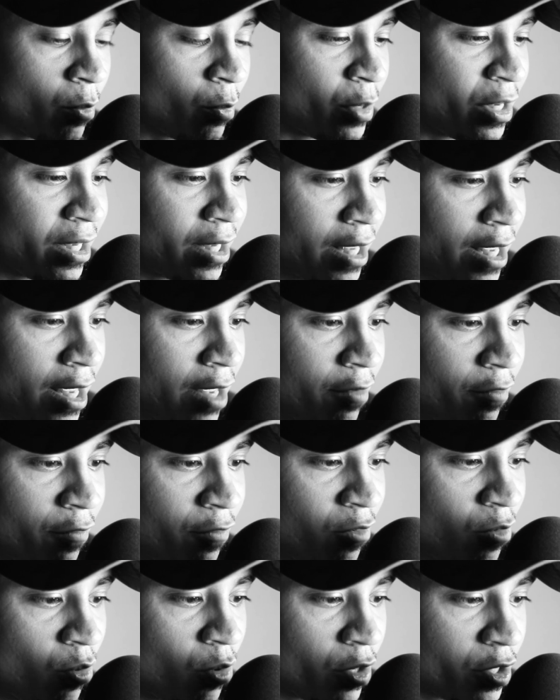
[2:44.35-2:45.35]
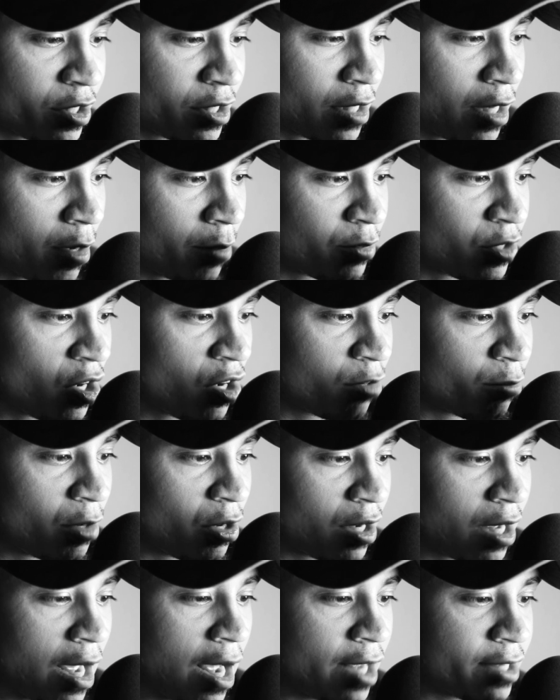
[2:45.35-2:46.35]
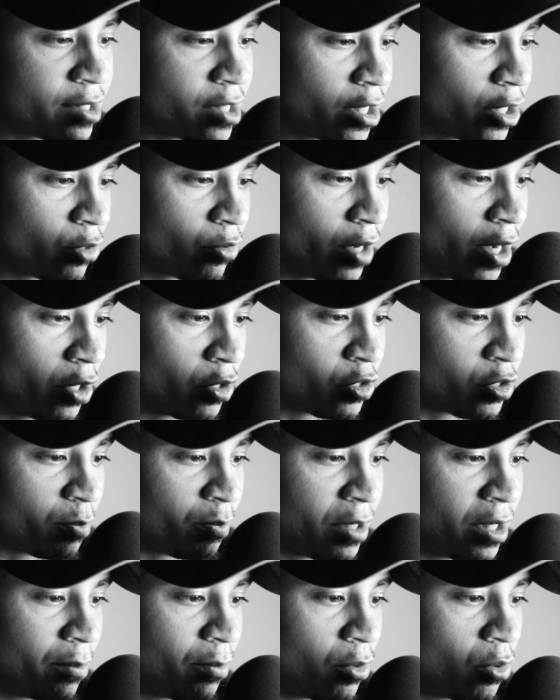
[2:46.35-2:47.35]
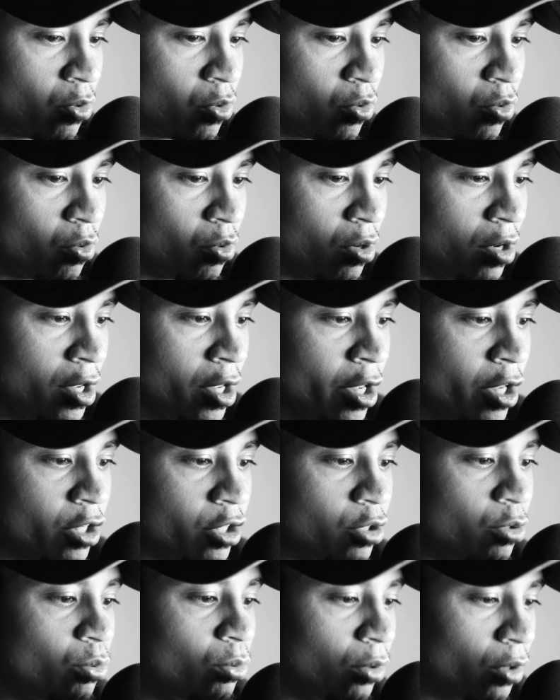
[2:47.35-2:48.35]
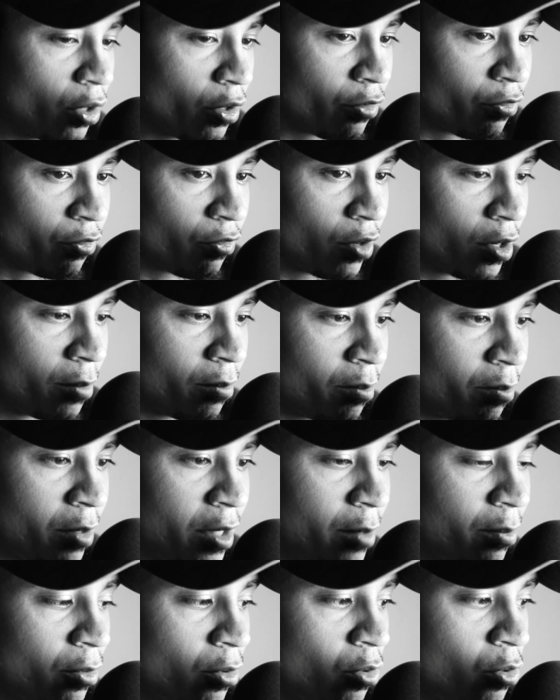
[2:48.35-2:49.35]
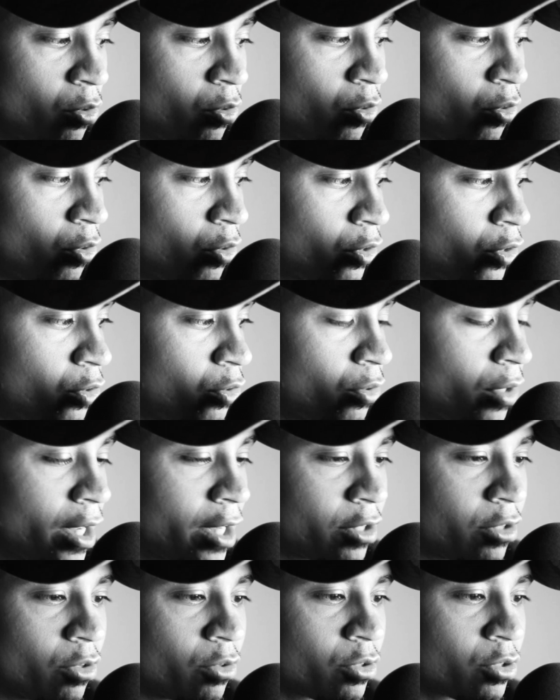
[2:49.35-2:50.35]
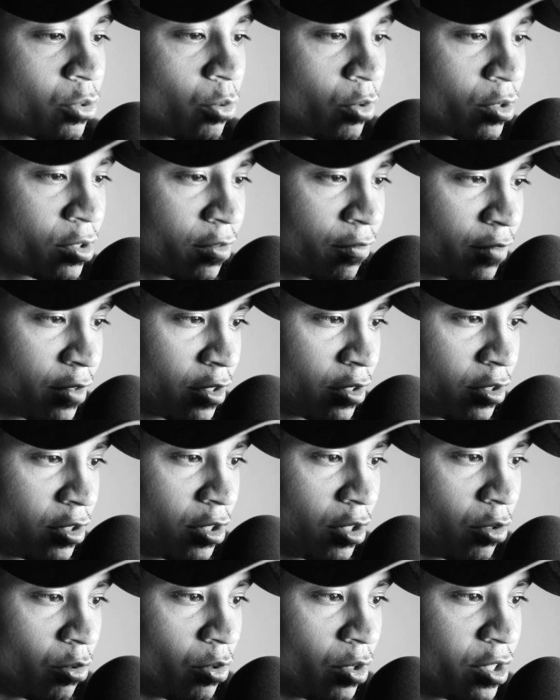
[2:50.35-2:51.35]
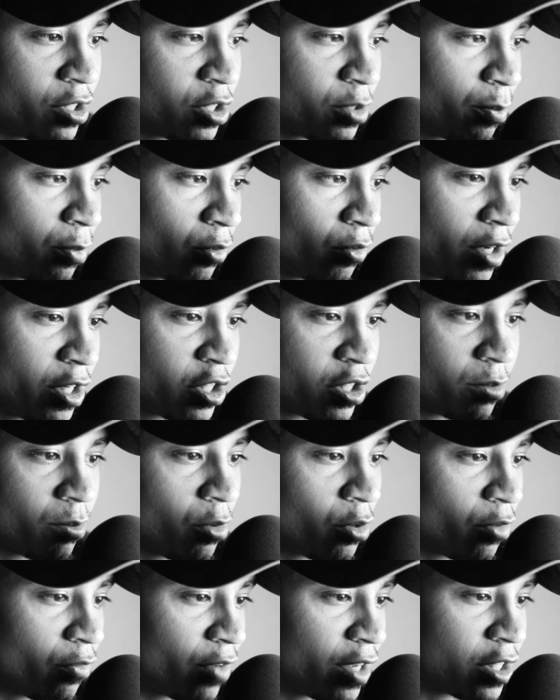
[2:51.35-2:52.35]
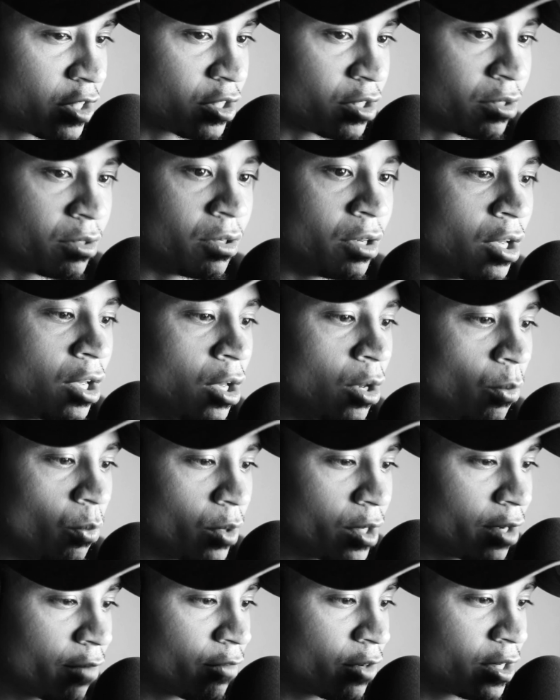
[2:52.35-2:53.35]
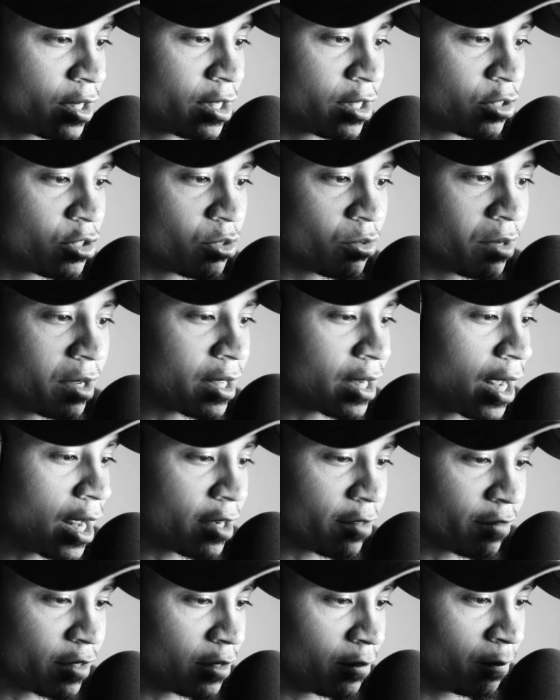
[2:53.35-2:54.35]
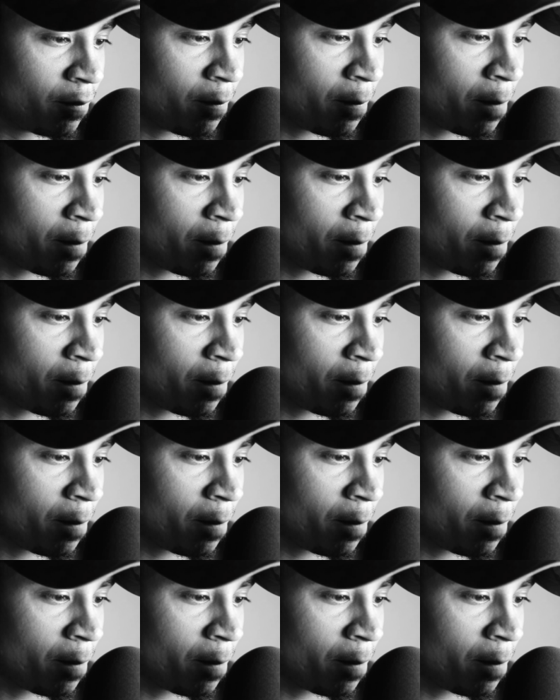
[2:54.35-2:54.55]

We can't force, I'm talking about content creators, people who you learn from, people who you get your source of, inspiration, motivation, whatever it is you get out of it,